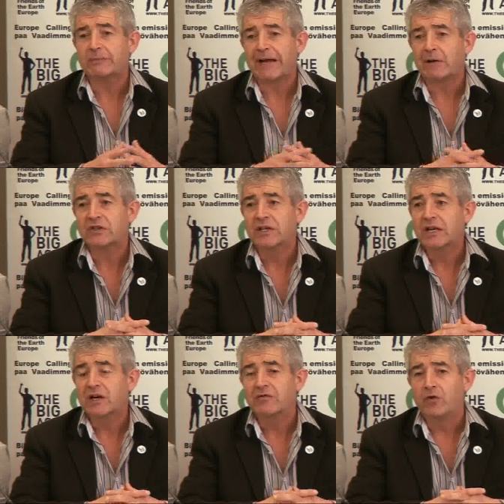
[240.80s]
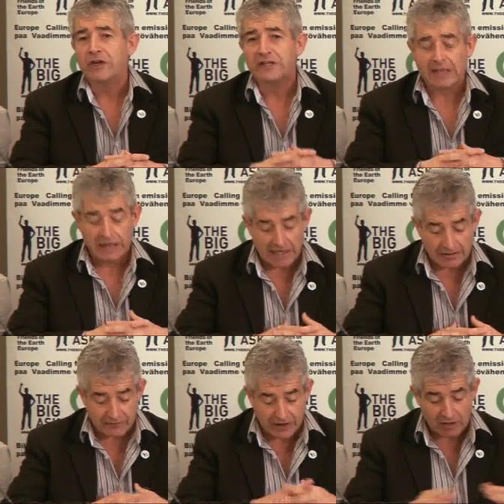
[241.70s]
about avoiding an
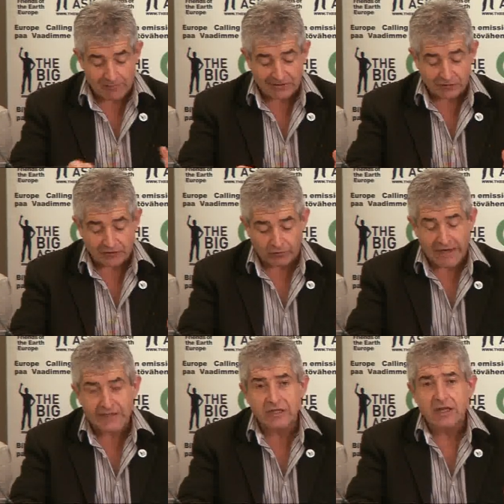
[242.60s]
environmental threat.